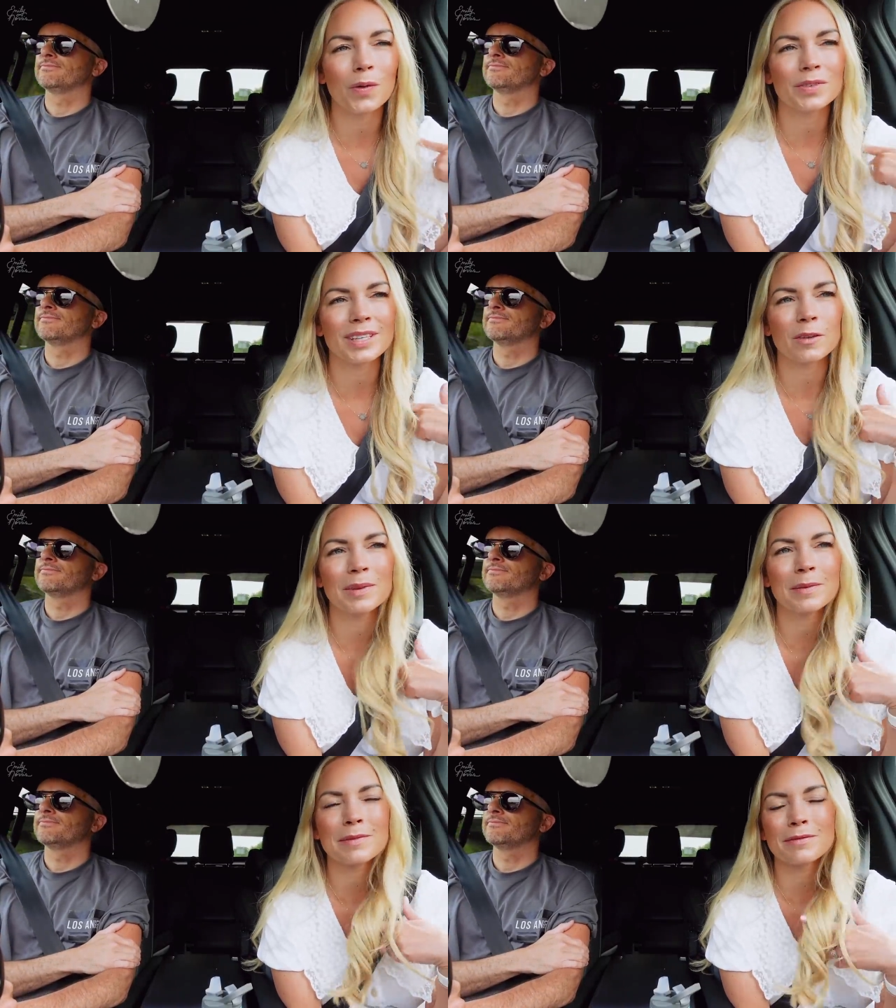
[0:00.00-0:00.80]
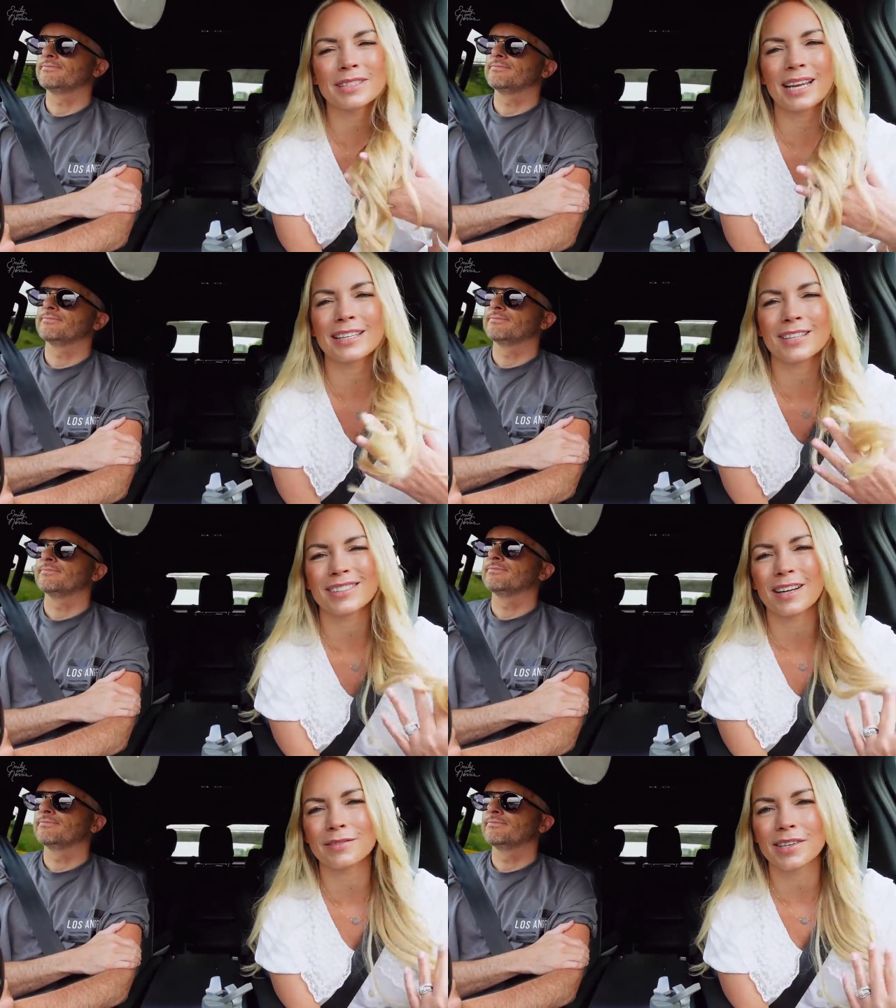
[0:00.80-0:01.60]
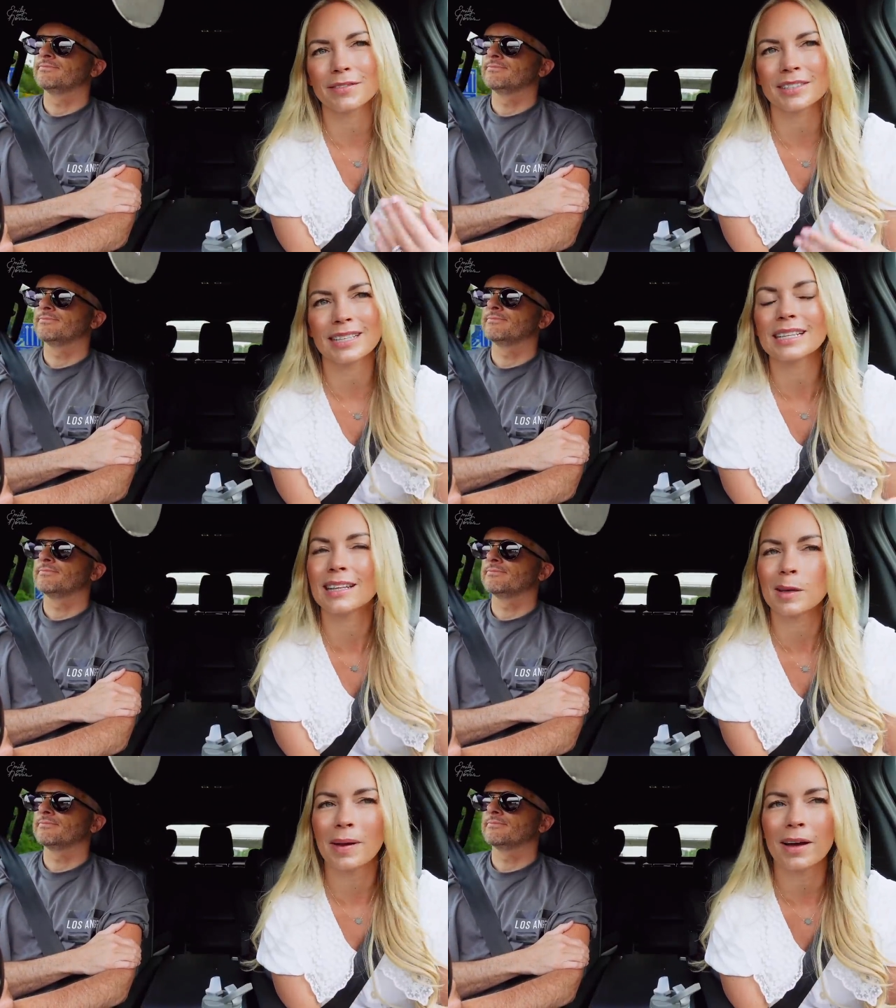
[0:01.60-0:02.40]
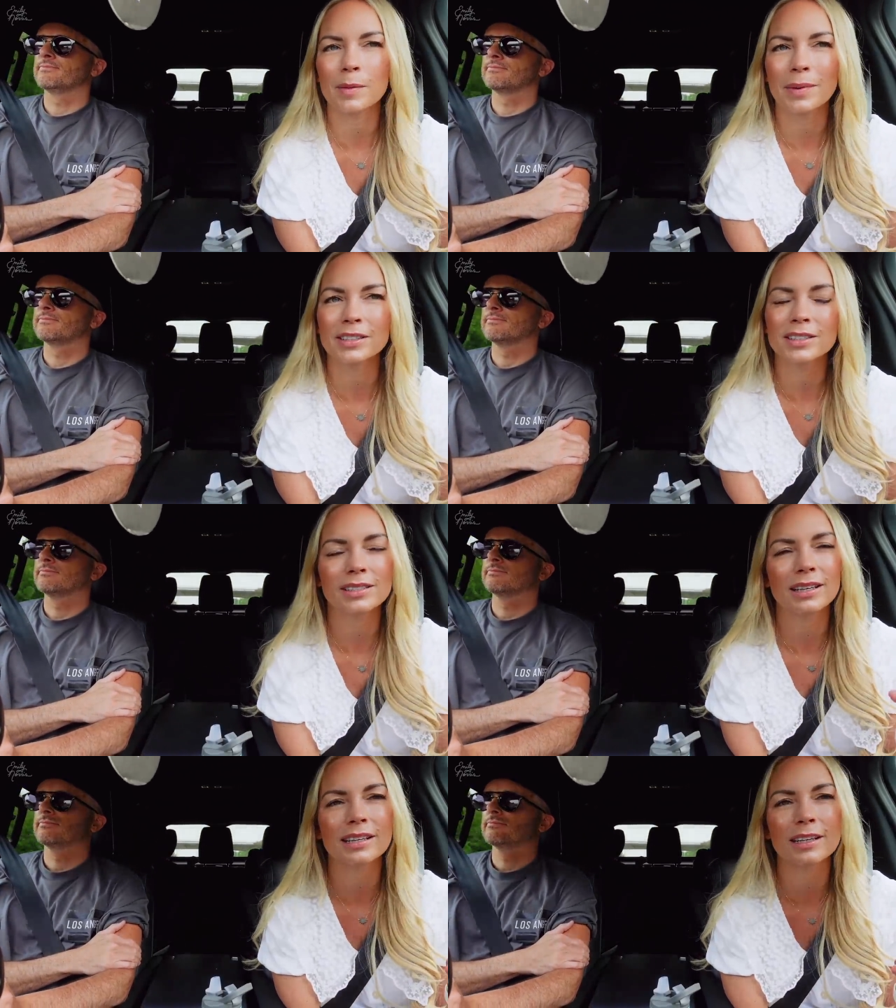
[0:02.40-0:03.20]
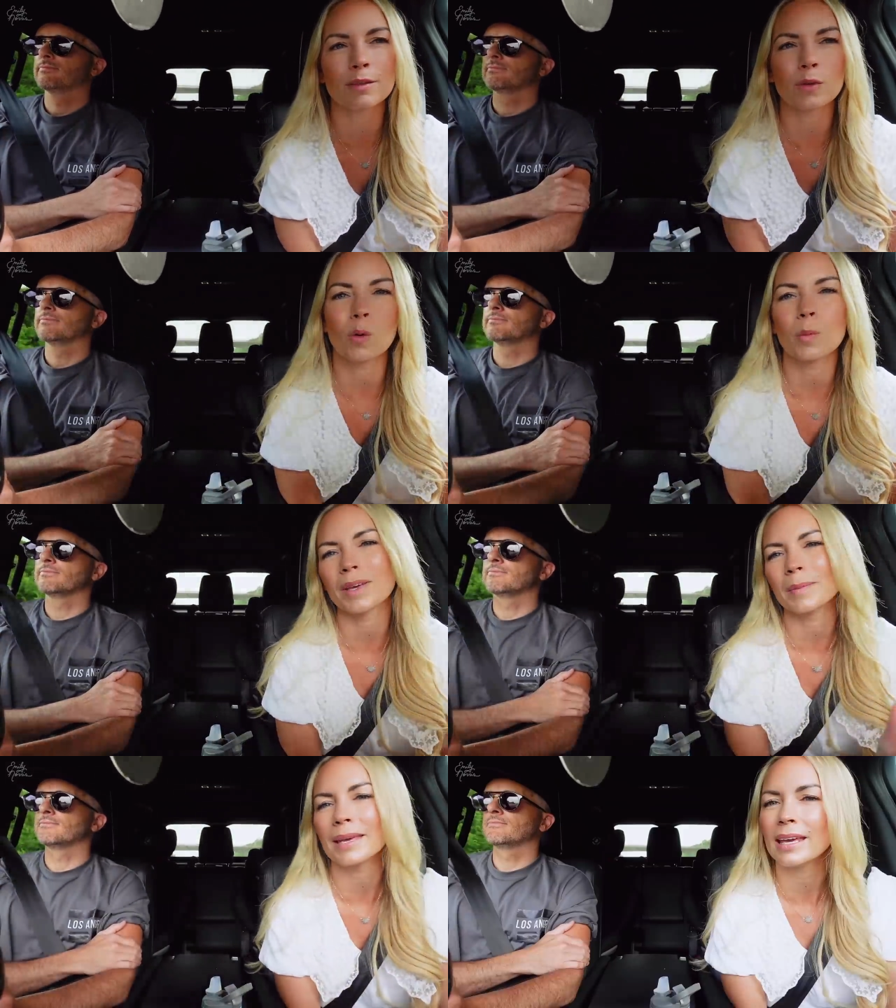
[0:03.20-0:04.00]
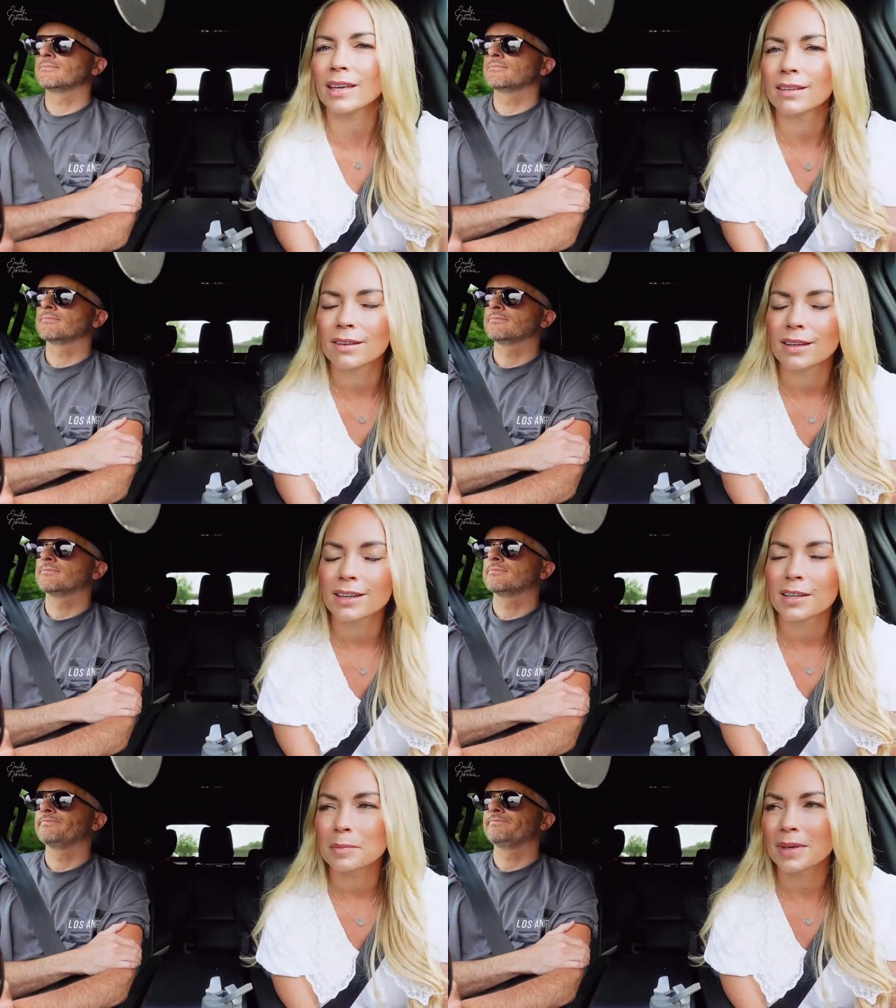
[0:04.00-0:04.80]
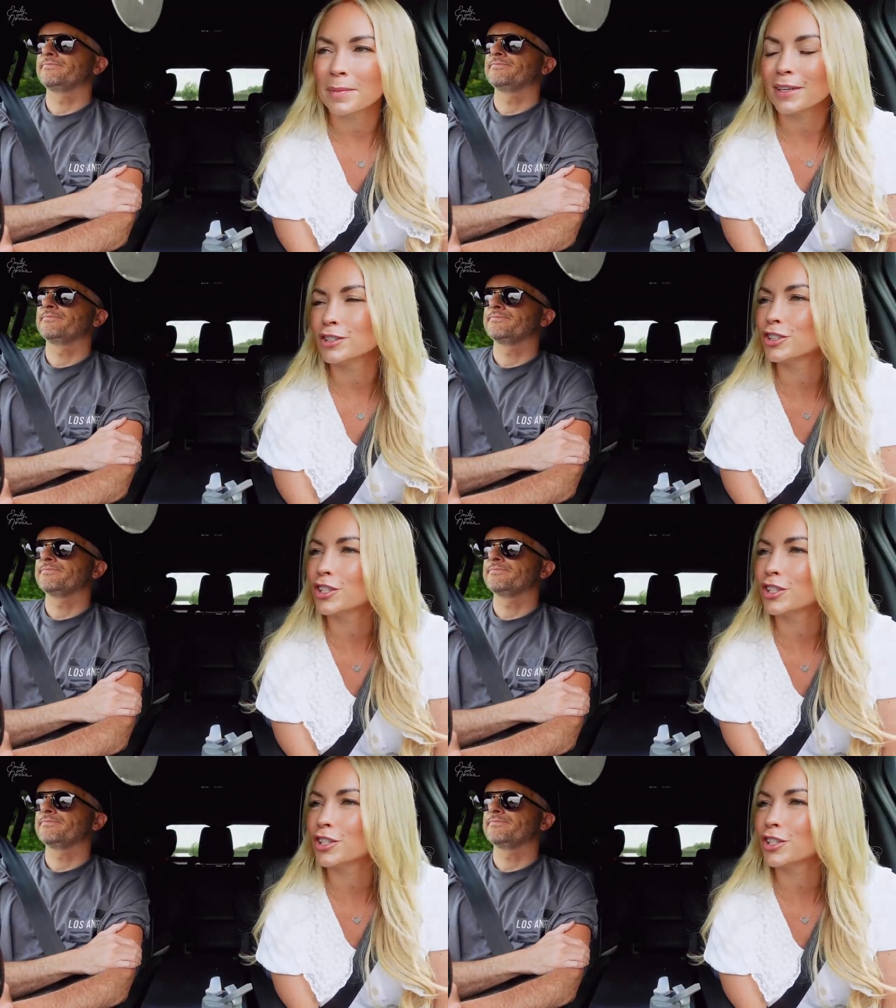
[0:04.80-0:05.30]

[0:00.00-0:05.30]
Speaker 1: Obviously, I've been in one for 10 years and I've never done anything about it, but I just suddenly thought, well, maybe I